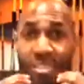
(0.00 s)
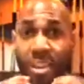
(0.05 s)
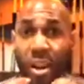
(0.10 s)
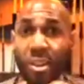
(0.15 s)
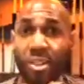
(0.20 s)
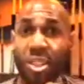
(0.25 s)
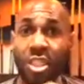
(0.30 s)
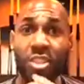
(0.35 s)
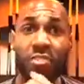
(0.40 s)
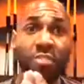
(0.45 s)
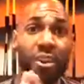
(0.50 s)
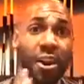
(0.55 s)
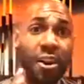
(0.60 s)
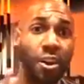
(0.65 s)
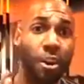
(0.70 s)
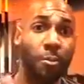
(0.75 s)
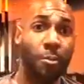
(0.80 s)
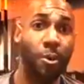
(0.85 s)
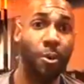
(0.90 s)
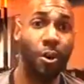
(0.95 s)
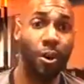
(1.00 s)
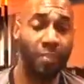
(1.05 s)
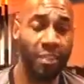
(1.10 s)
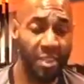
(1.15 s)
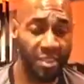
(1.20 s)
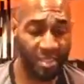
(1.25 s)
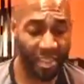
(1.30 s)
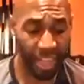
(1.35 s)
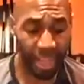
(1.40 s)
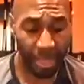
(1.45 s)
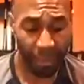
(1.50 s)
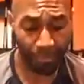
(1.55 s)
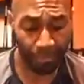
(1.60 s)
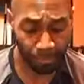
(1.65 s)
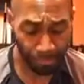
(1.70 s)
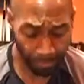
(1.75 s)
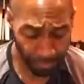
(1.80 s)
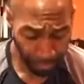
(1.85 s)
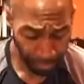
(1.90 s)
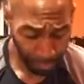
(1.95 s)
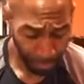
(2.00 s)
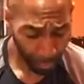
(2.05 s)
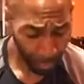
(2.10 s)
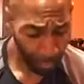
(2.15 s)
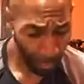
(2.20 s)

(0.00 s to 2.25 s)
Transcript: The research is variable on this team,